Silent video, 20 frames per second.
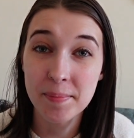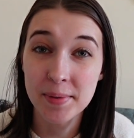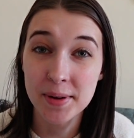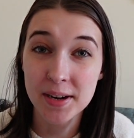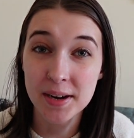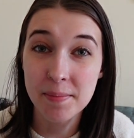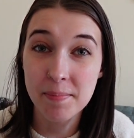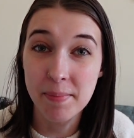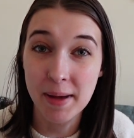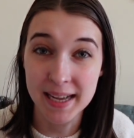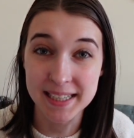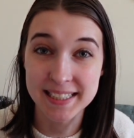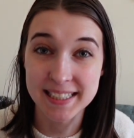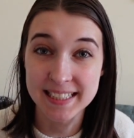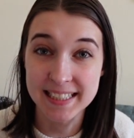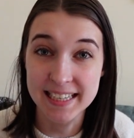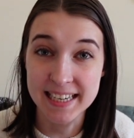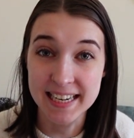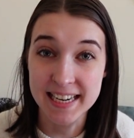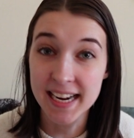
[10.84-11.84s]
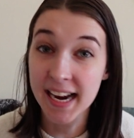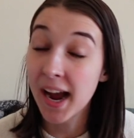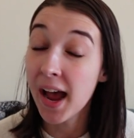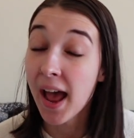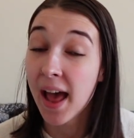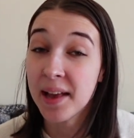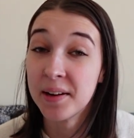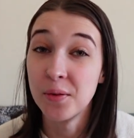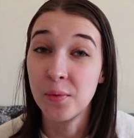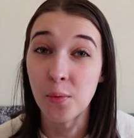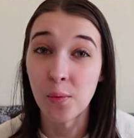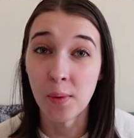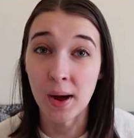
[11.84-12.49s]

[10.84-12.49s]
book bestie, and